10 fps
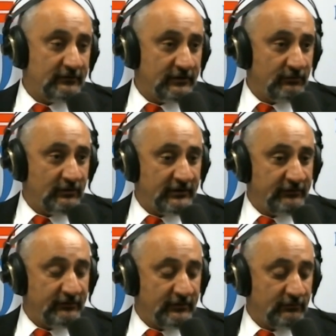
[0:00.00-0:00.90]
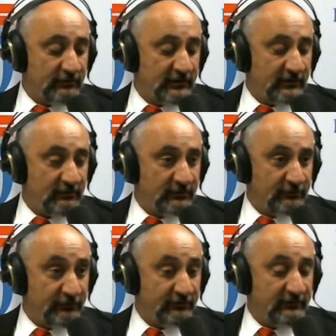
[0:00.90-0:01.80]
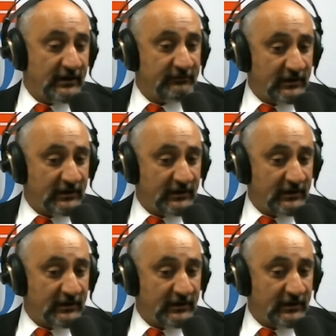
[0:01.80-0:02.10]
Otherwise, we're not going to be able to survive.